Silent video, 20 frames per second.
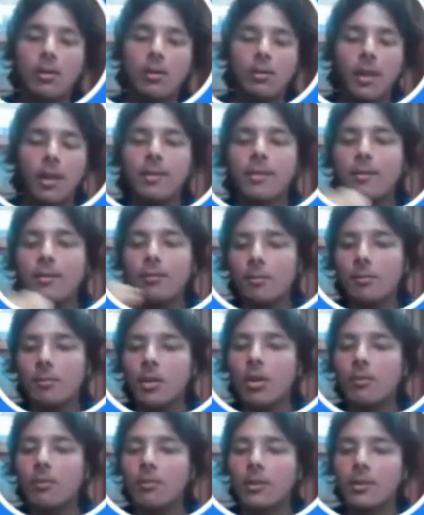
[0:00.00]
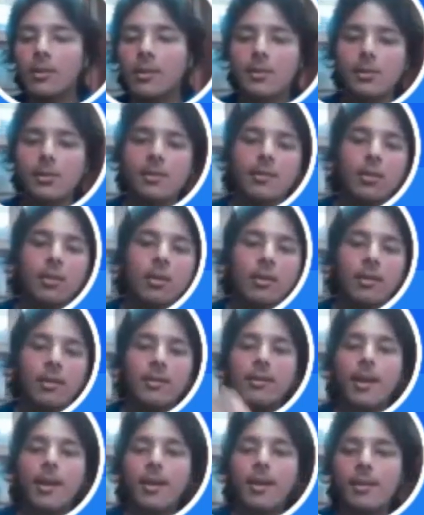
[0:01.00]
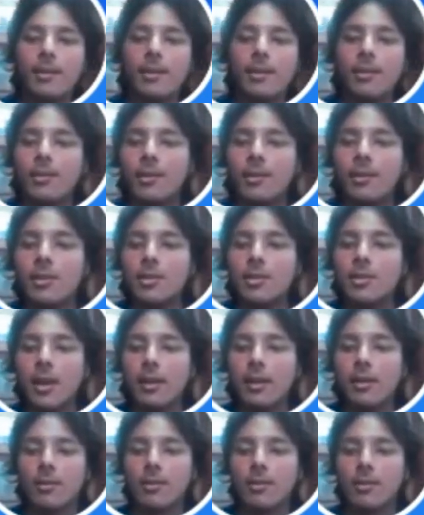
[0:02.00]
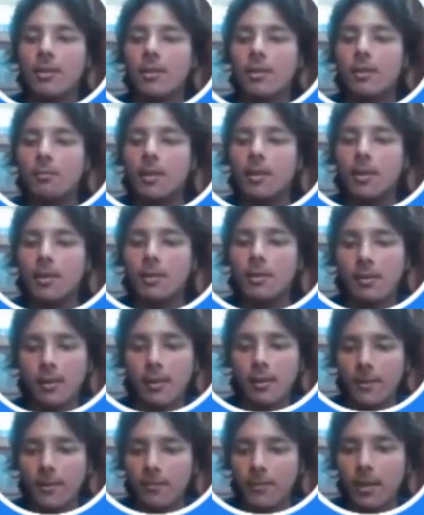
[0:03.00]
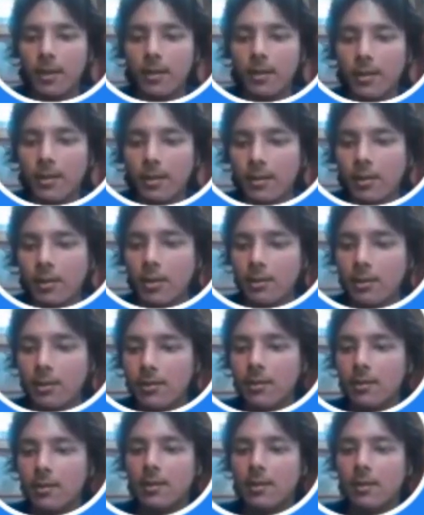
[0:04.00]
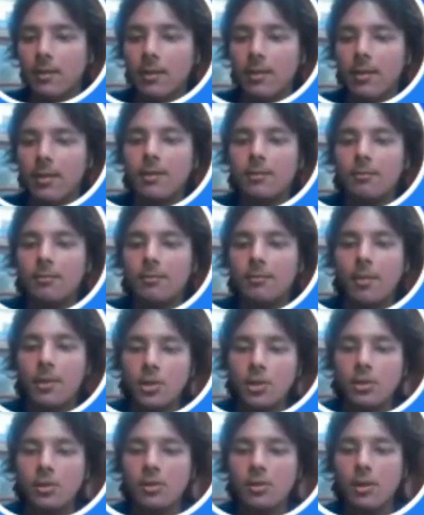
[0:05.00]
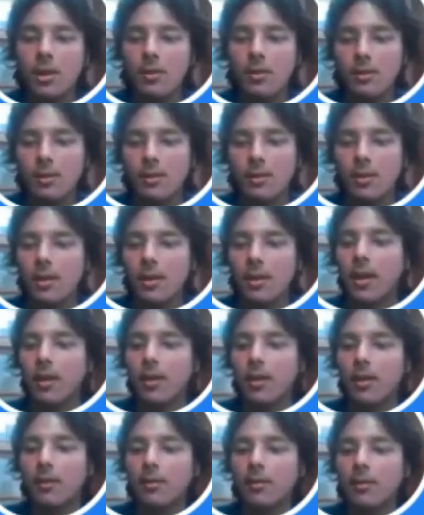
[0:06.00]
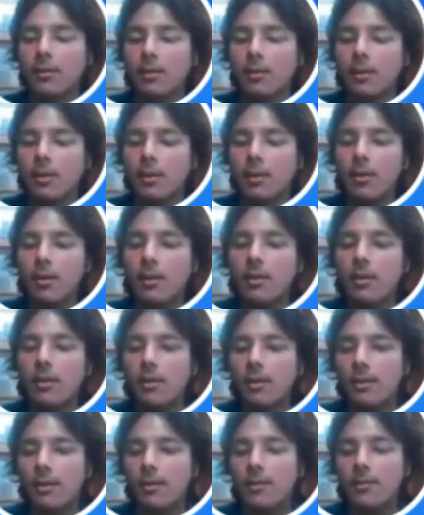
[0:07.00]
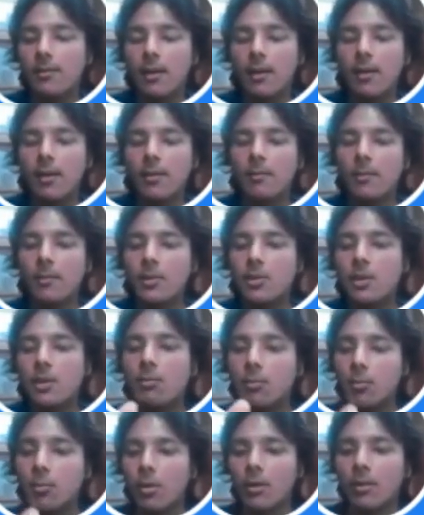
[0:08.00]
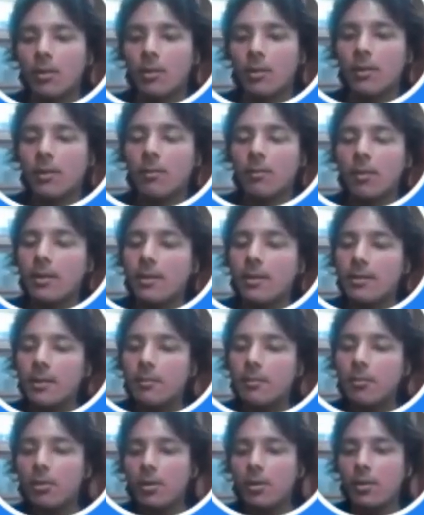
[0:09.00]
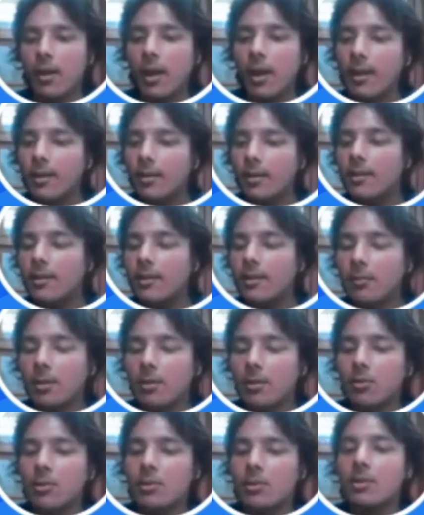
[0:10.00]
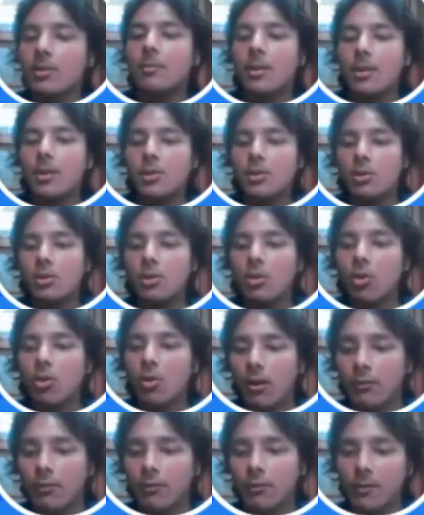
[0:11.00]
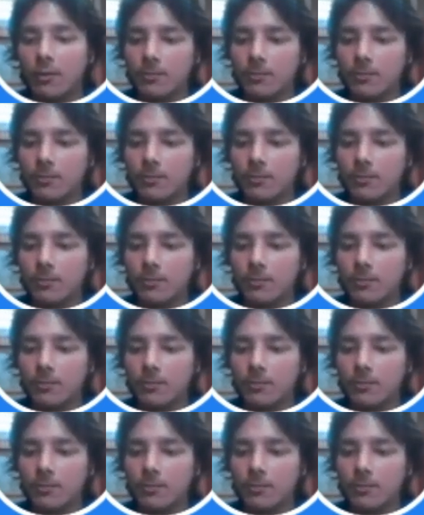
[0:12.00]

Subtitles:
exit from the conversation, Scott is directly using the chat to set the reminder. And you can see that he's mentioned Ryan, and he's mentioned what the reminder is about and the time at which the reminder should go off.